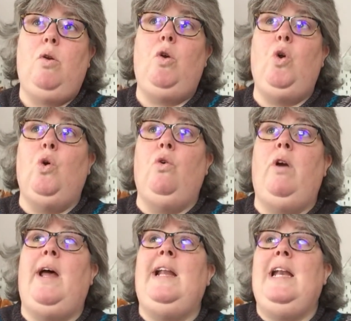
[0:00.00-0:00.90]

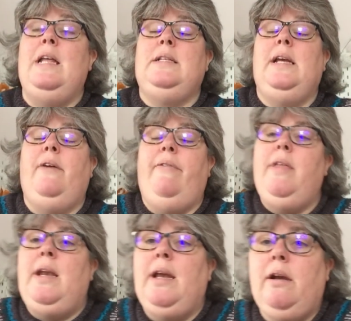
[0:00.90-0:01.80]
Laura and Leslie of
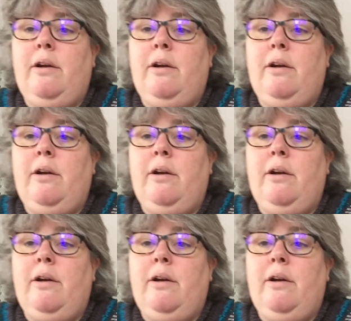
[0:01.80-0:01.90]
the Knit